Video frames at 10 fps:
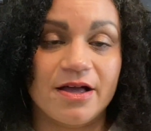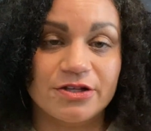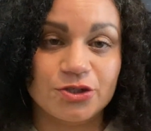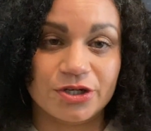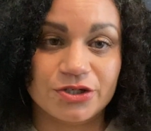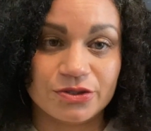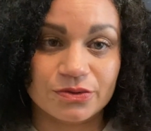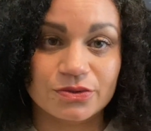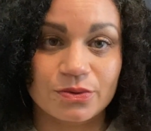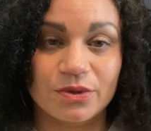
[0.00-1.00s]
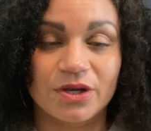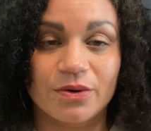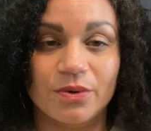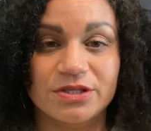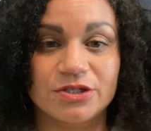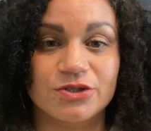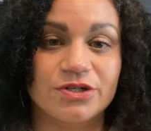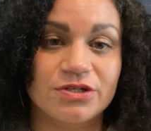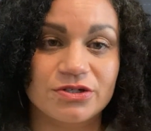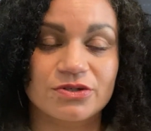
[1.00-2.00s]
traditional school year? What is a
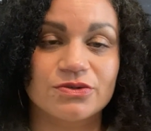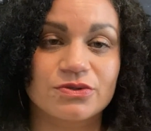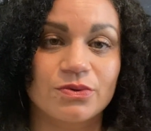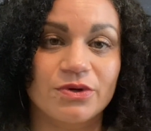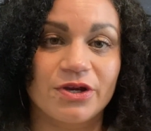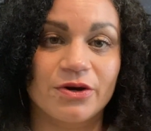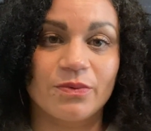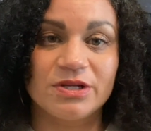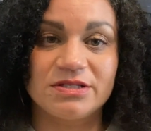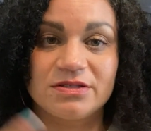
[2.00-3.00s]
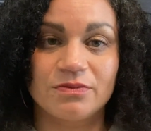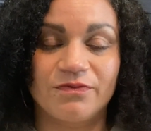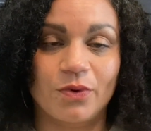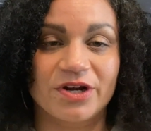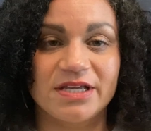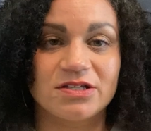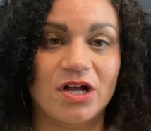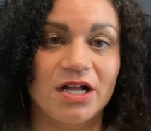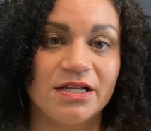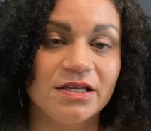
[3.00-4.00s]
traditional school year? What's 4 days
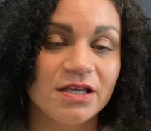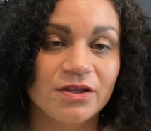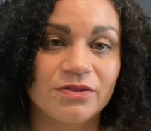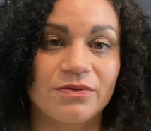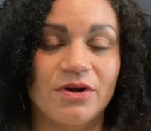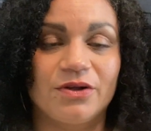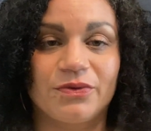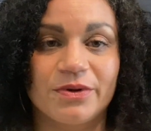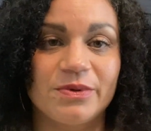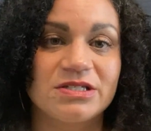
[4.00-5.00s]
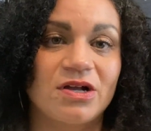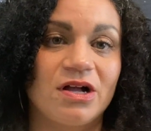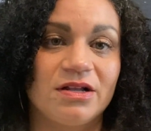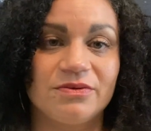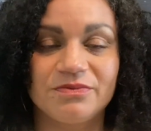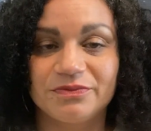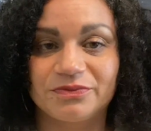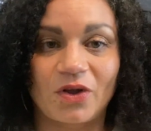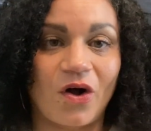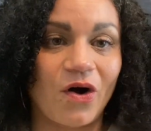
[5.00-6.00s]
on, 3 weeks on?
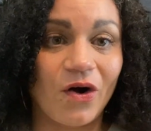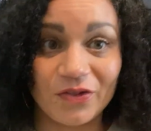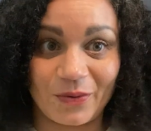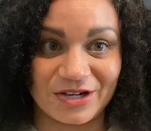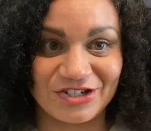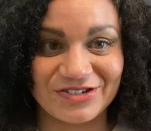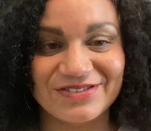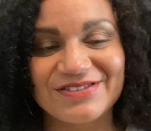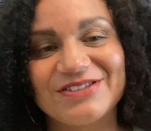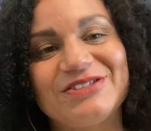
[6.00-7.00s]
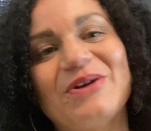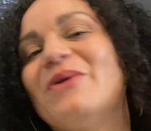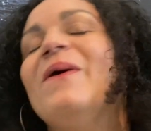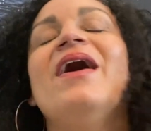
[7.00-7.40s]
All the questions. So